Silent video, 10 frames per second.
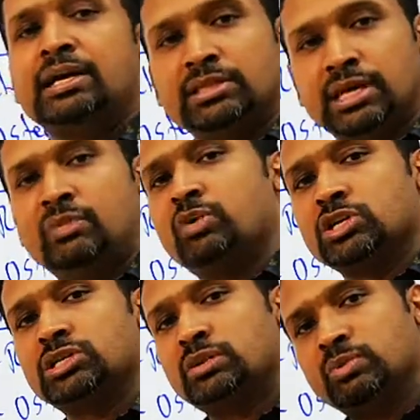Third
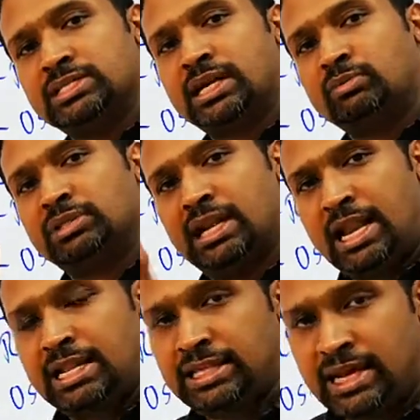worksheet, we start with the
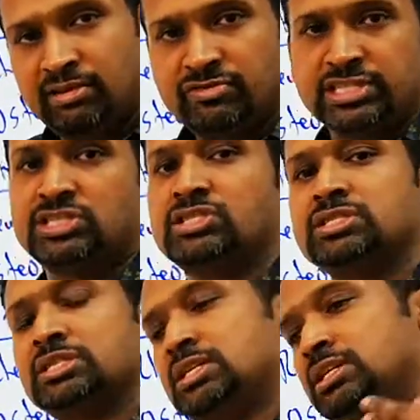latihan
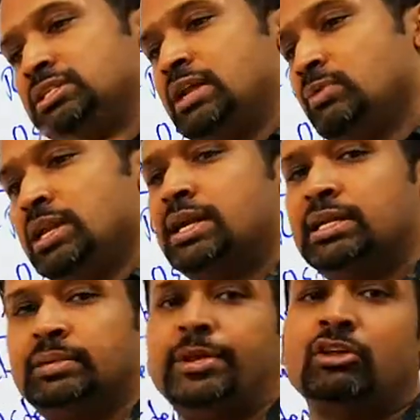first, then we learn a
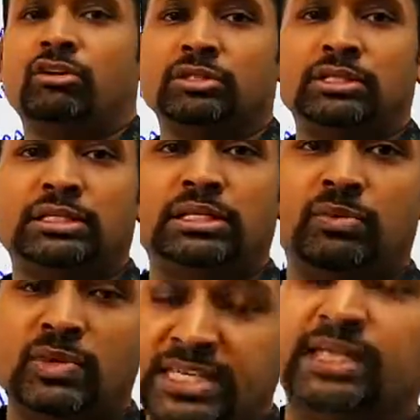little bit on
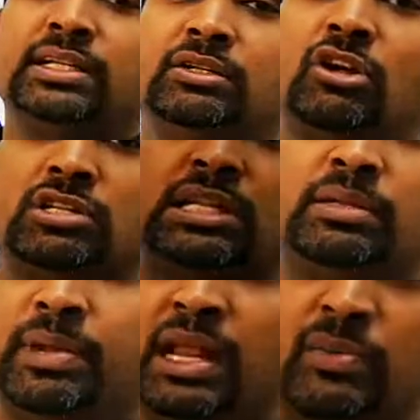we
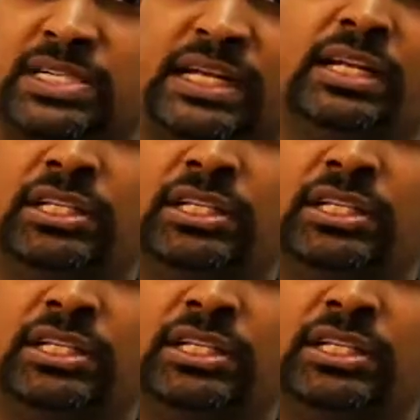settle